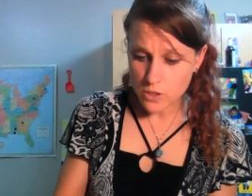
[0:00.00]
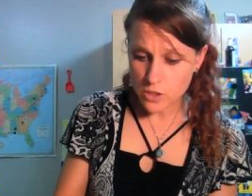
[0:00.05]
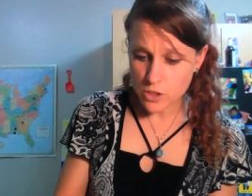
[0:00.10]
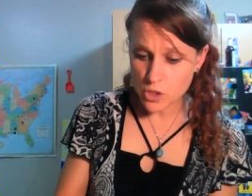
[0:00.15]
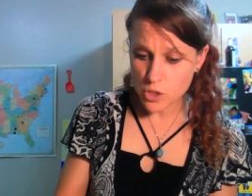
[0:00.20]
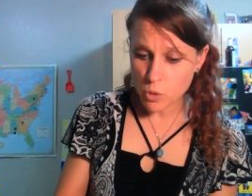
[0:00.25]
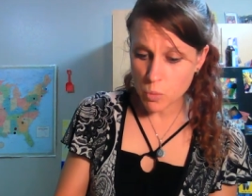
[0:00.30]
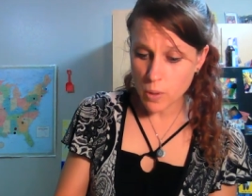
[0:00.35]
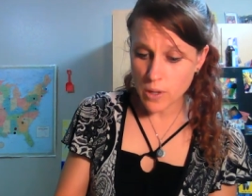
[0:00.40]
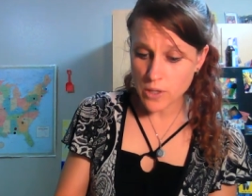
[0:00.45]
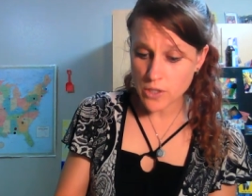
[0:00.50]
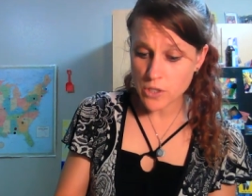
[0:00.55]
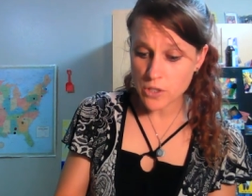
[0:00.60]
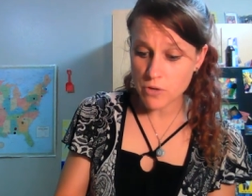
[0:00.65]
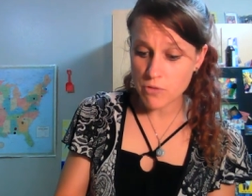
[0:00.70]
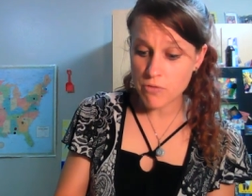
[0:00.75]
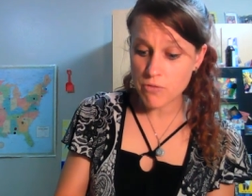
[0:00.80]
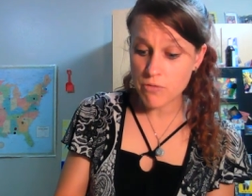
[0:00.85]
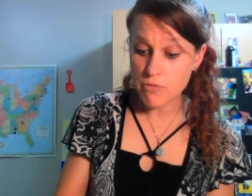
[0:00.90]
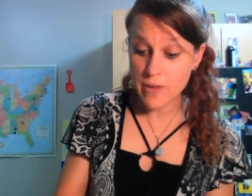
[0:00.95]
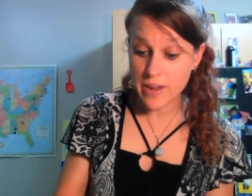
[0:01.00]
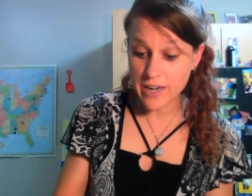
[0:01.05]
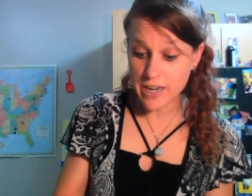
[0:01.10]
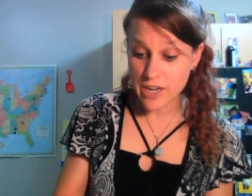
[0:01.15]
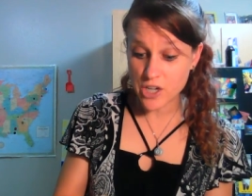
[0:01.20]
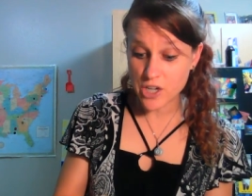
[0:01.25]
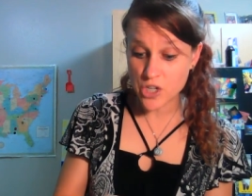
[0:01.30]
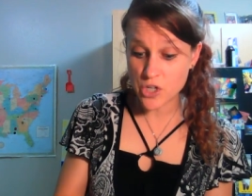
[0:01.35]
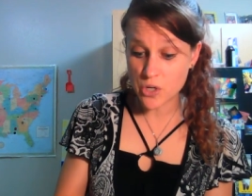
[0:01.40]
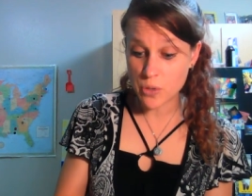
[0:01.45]
So once you've
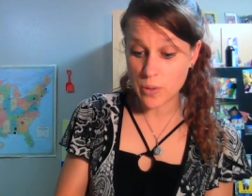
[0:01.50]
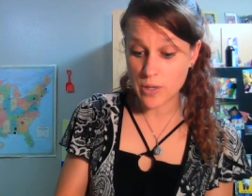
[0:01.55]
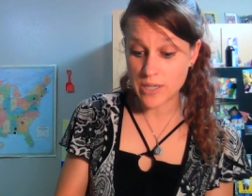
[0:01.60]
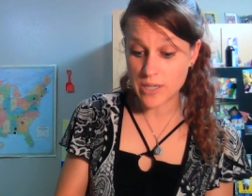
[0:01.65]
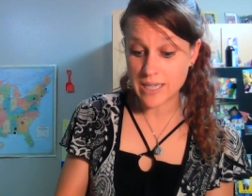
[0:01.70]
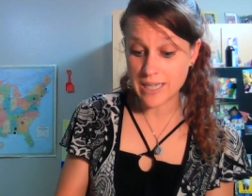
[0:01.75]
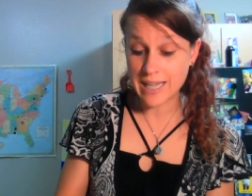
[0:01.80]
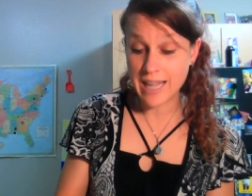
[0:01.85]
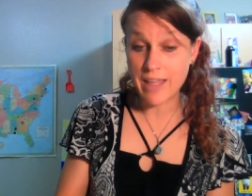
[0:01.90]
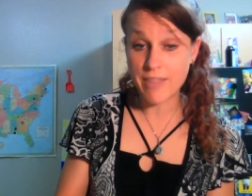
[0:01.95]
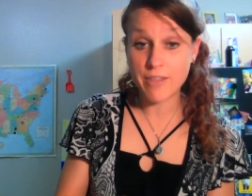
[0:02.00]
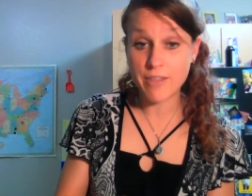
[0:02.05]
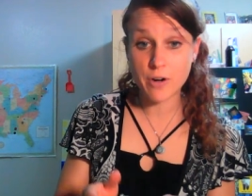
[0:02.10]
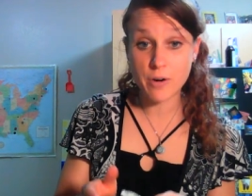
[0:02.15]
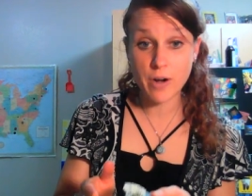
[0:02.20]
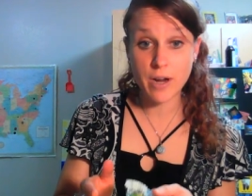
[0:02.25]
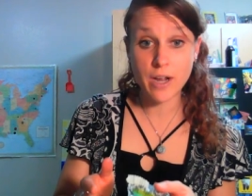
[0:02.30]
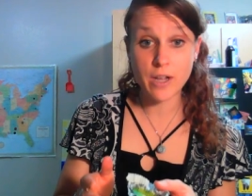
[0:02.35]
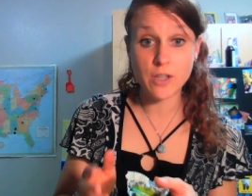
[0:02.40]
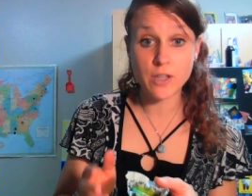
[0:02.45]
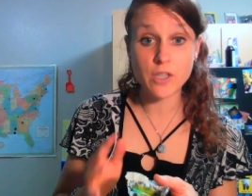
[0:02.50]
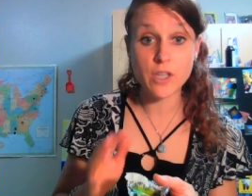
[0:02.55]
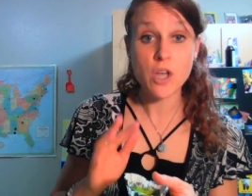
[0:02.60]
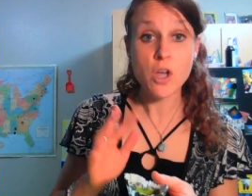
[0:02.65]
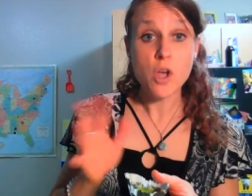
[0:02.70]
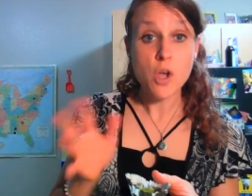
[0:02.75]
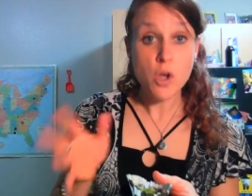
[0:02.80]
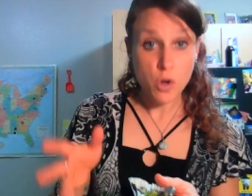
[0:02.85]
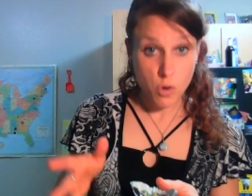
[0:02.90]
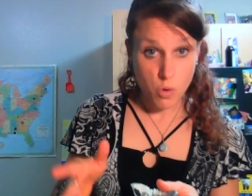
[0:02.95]
finished, you're going to let the crayons
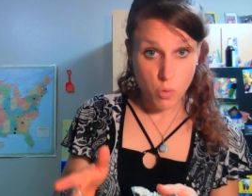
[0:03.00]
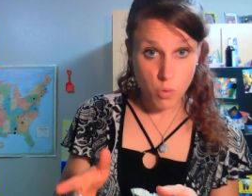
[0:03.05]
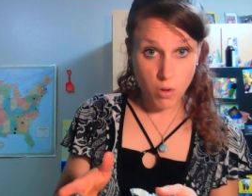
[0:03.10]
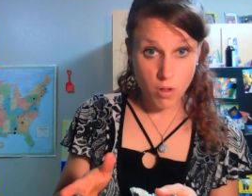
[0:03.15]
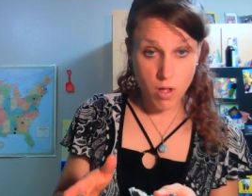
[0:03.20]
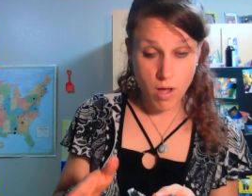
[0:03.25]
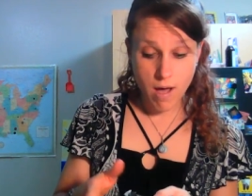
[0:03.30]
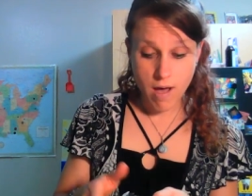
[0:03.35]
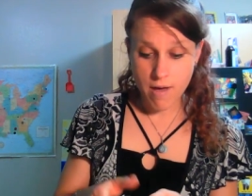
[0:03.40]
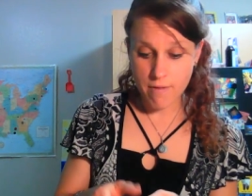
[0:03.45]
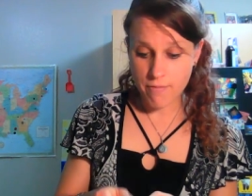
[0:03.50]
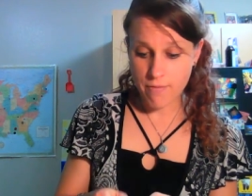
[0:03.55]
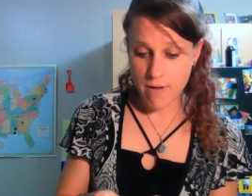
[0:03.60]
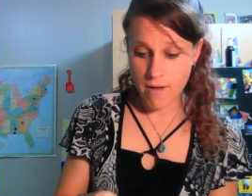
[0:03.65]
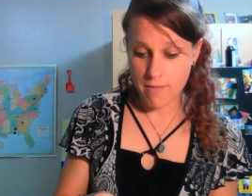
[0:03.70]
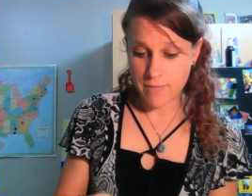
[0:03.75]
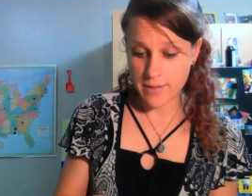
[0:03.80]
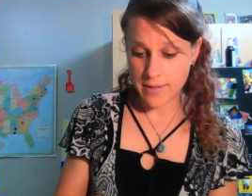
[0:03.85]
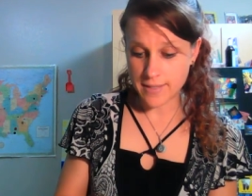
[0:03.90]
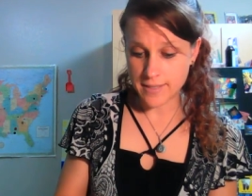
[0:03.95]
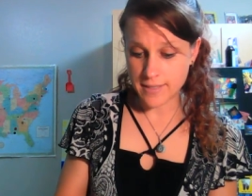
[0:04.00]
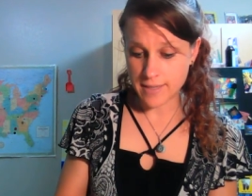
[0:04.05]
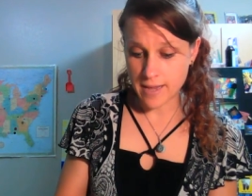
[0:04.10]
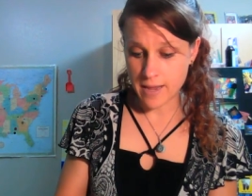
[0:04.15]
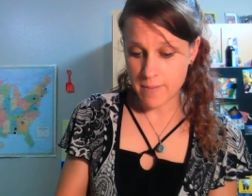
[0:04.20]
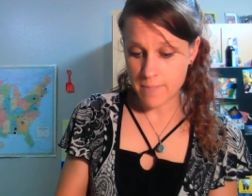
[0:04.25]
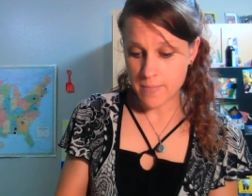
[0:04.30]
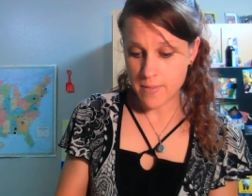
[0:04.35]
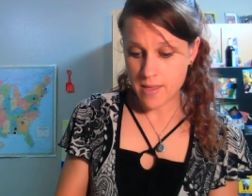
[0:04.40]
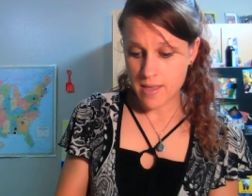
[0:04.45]
cool off,
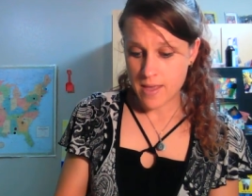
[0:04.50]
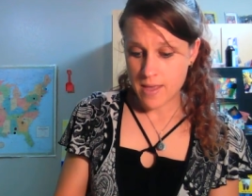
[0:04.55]
obviously,